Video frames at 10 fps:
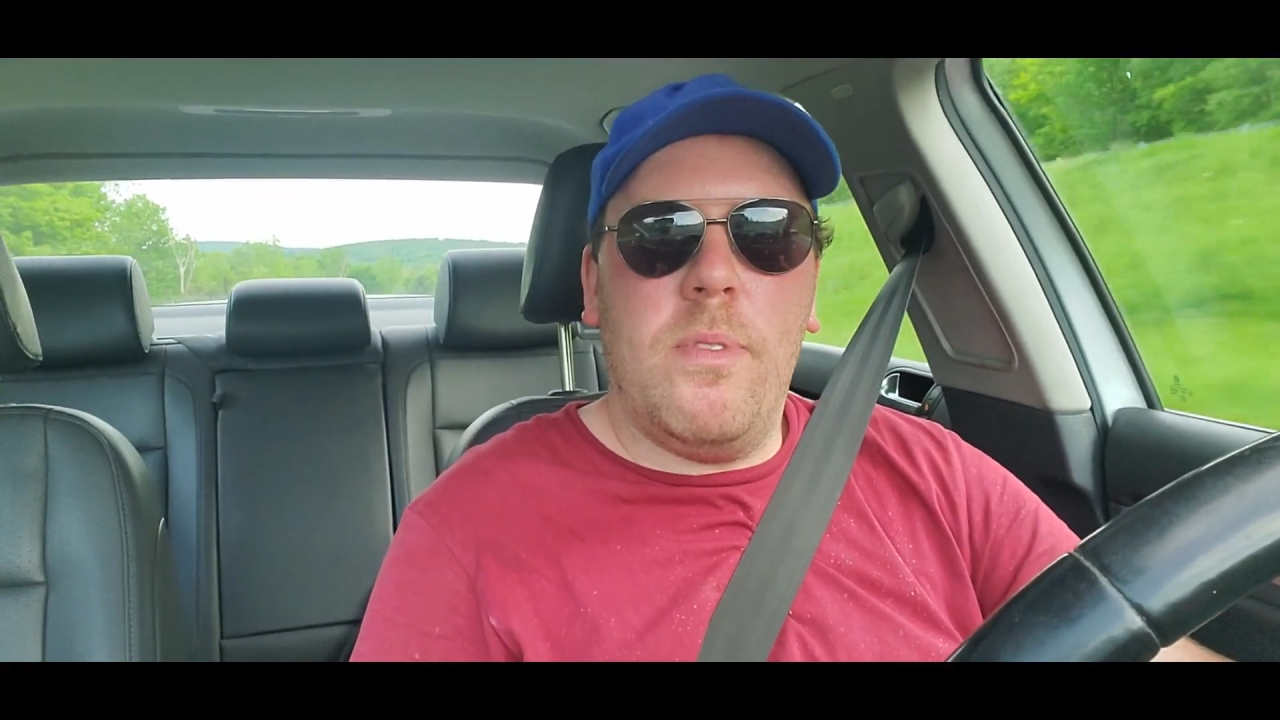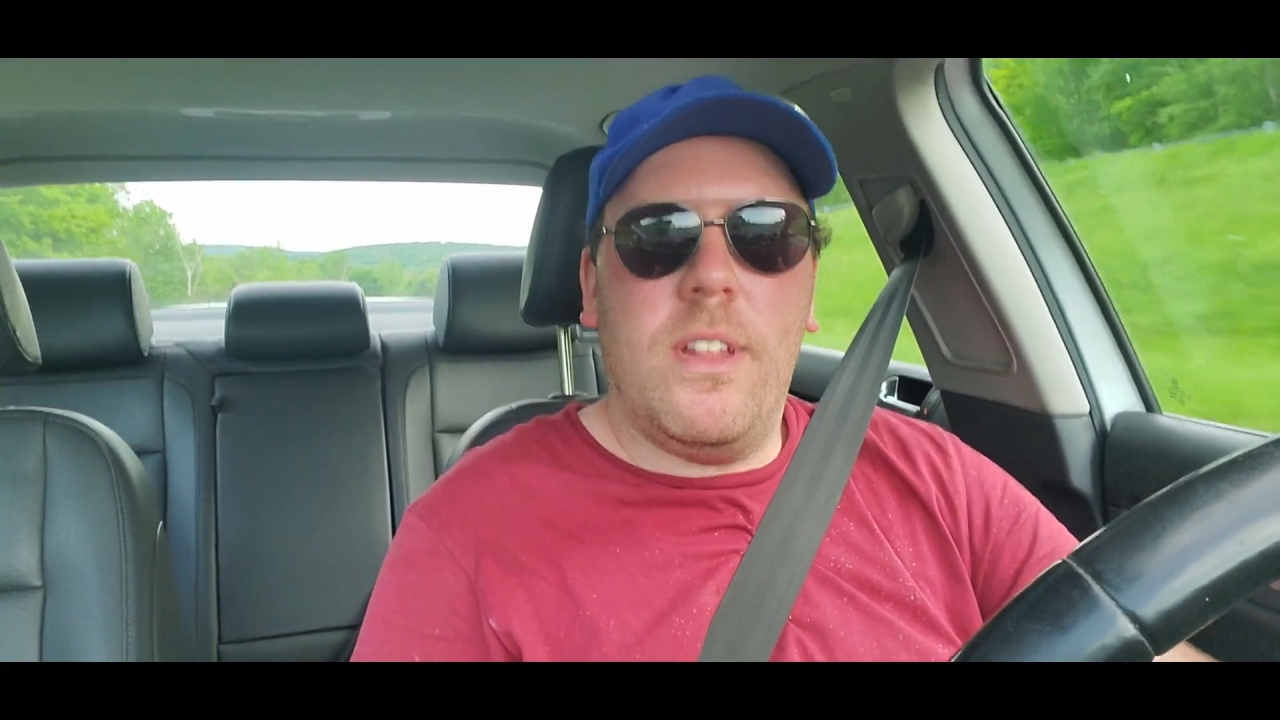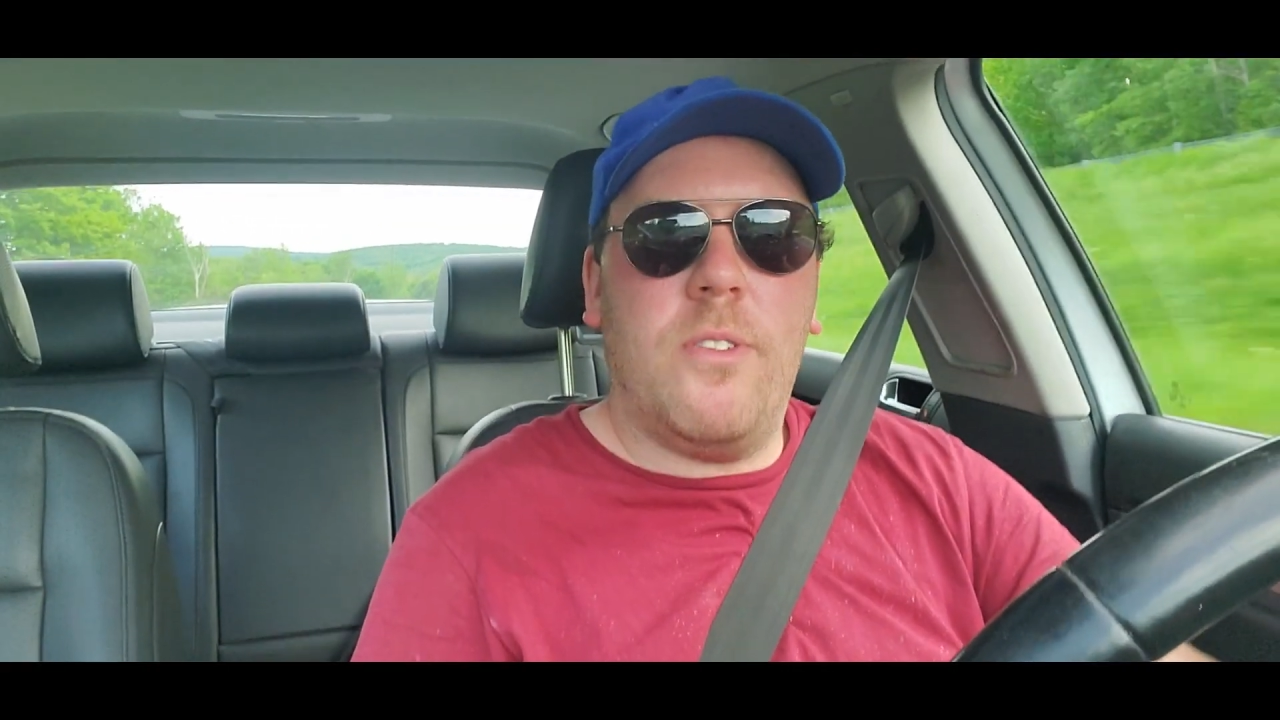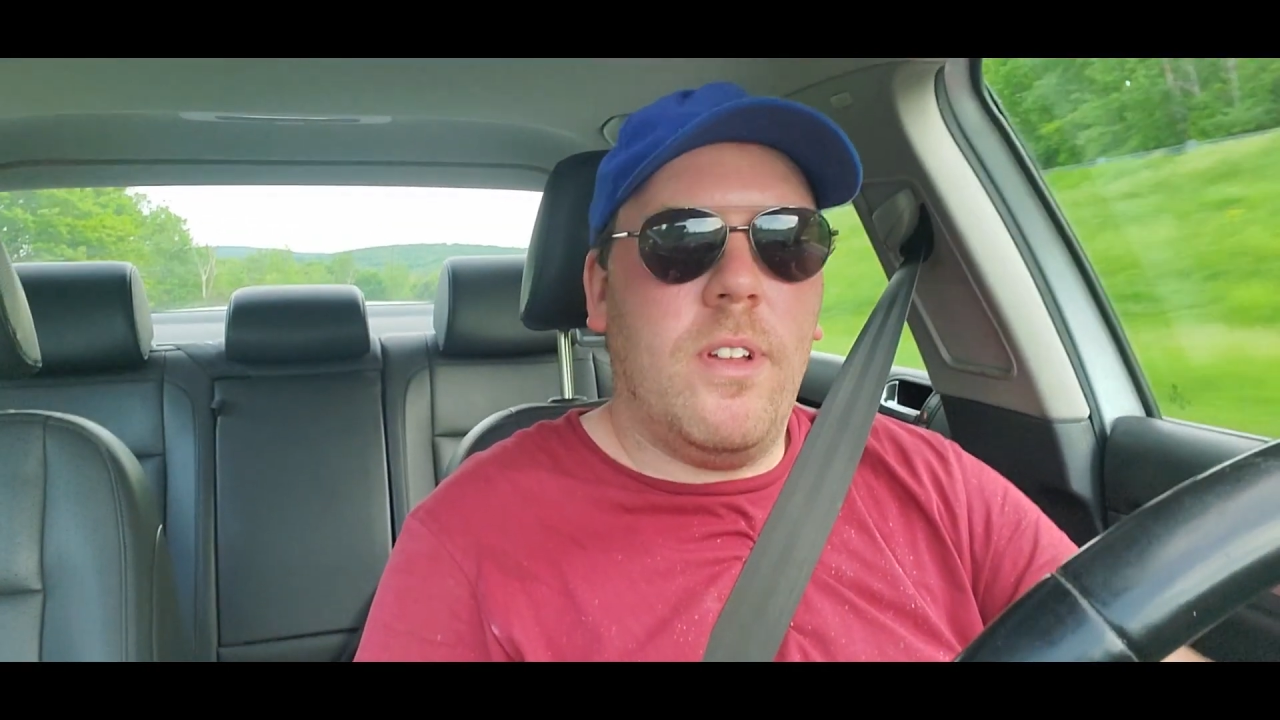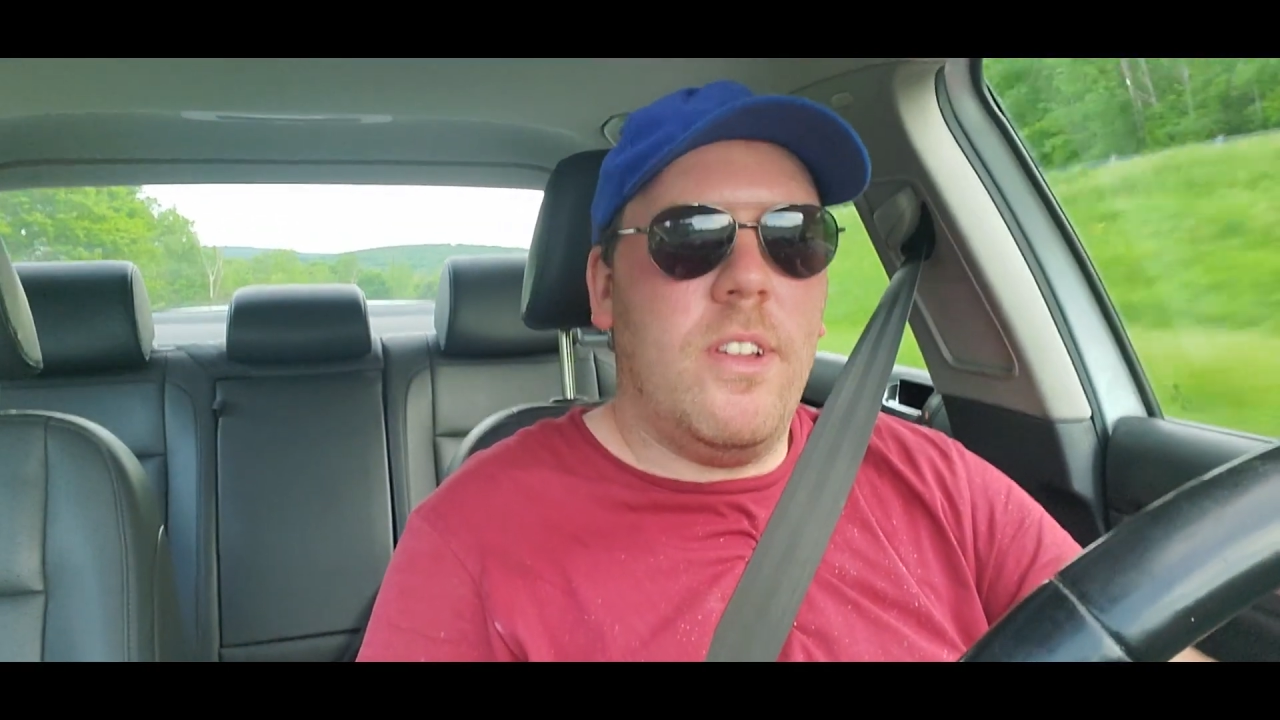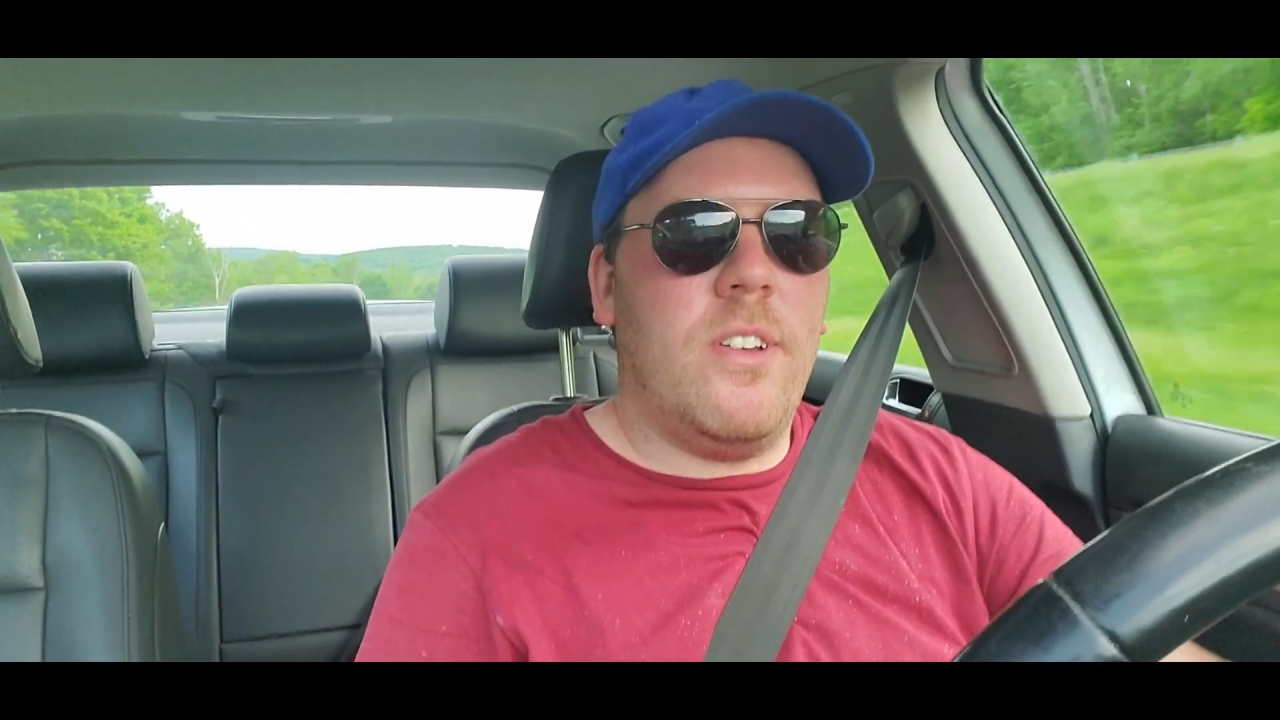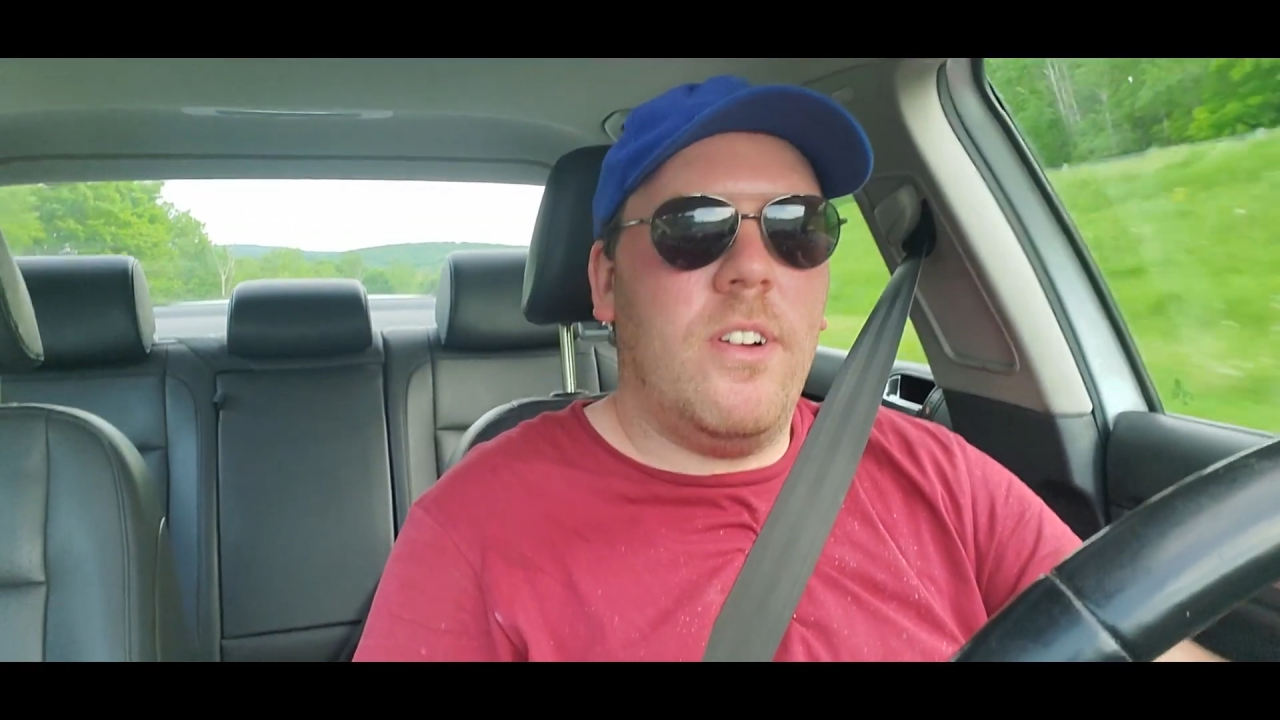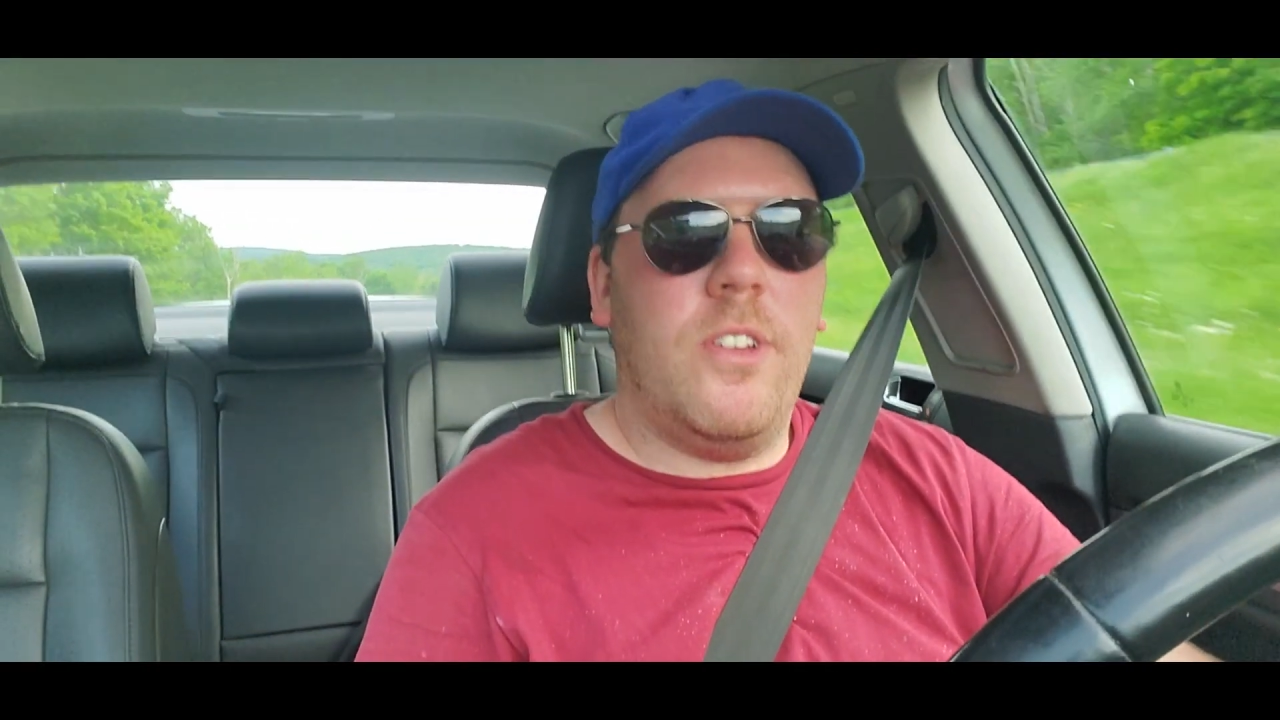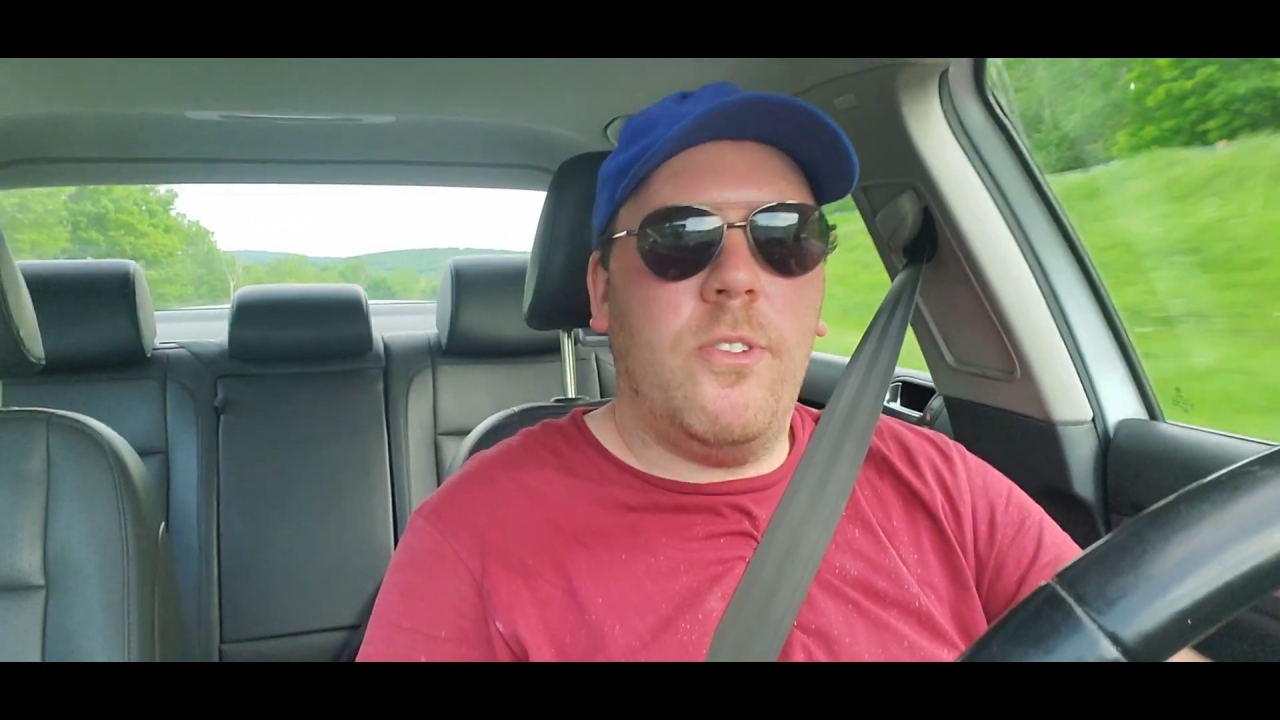minutes when I start